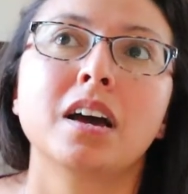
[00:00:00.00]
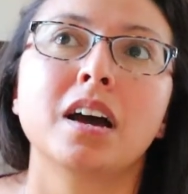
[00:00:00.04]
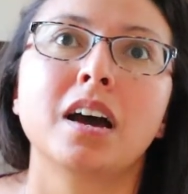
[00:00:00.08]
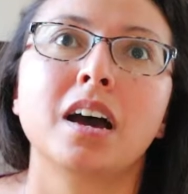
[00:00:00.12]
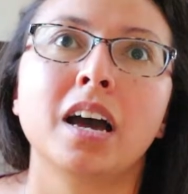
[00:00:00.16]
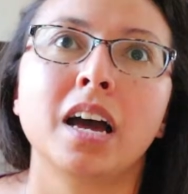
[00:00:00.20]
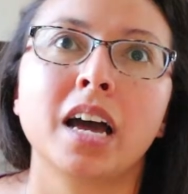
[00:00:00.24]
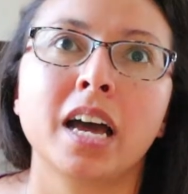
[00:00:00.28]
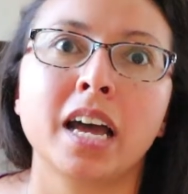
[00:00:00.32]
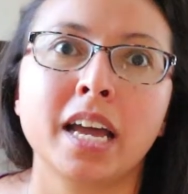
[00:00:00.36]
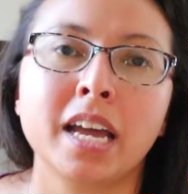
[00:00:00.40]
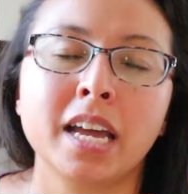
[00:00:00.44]

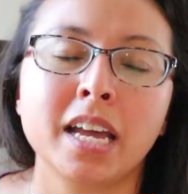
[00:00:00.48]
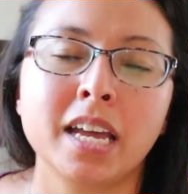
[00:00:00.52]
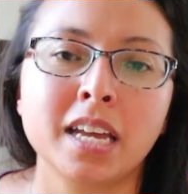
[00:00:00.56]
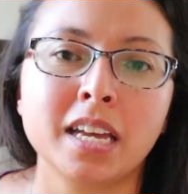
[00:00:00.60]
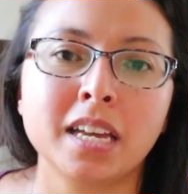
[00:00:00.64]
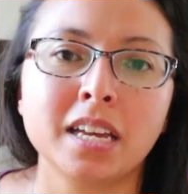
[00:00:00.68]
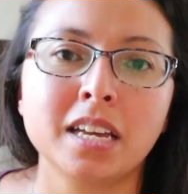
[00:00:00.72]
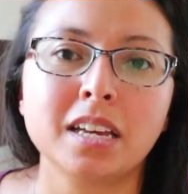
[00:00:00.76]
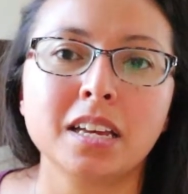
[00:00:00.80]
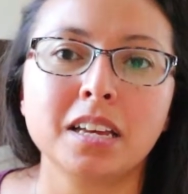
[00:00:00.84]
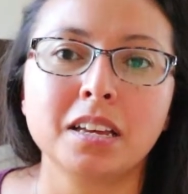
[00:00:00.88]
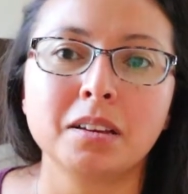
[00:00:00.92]

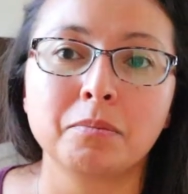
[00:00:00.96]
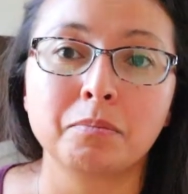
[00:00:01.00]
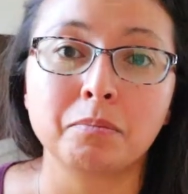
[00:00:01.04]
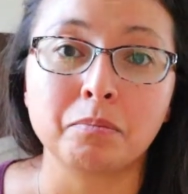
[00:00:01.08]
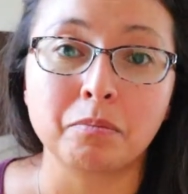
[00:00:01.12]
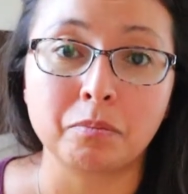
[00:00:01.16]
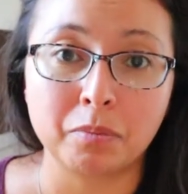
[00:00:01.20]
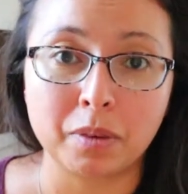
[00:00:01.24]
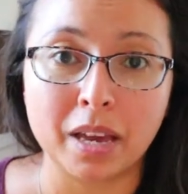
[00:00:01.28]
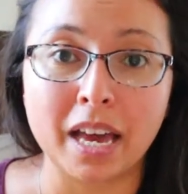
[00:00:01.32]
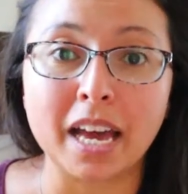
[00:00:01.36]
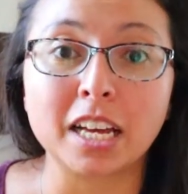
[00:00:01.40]
I
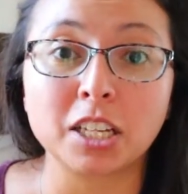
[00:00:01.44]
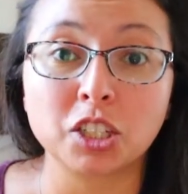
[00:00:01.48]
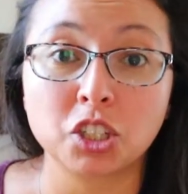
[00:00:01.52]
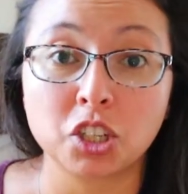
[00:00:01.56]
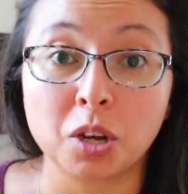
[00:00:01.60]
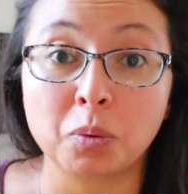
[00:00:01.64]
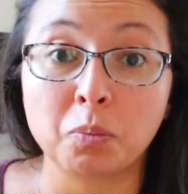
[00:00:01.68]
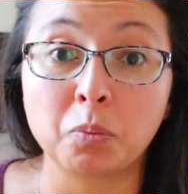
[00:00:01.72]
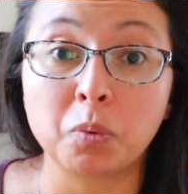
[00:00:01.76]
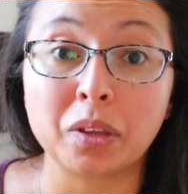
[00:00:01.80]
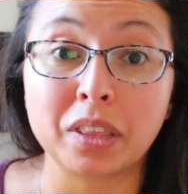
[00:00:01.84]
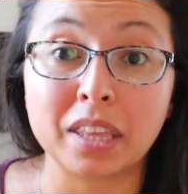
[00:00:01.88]
catch
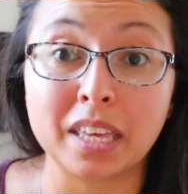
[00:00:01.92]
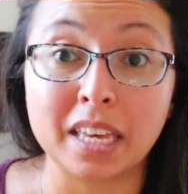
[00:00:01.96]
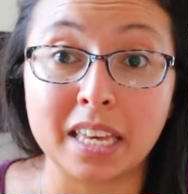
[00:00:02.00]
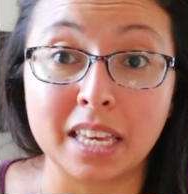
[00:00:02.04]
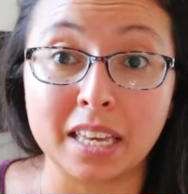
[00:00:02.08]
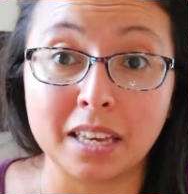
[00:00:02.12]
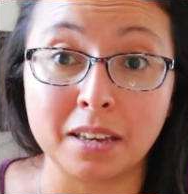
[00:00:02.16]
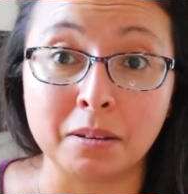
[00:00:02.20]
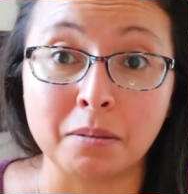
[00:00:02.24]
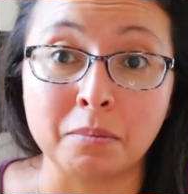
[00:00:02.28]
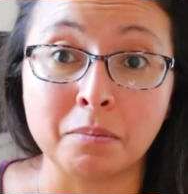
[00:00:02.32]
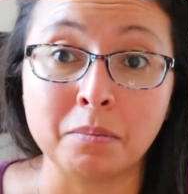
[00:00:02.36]
up with
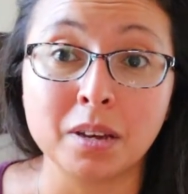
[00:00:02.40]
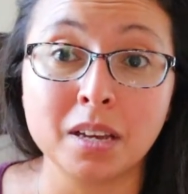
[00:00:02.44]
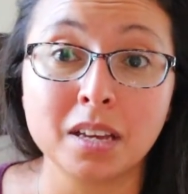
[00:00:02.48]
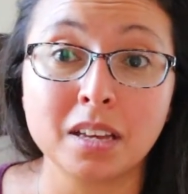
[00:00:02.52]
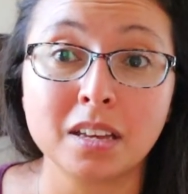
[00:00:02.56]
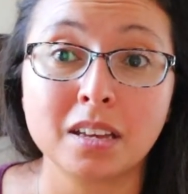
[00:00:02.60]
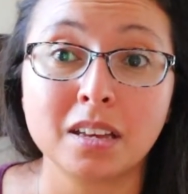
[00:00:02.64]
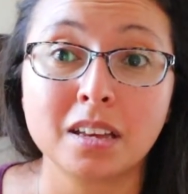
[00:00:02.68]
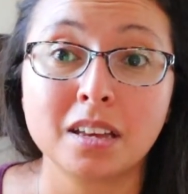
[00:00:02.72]
him,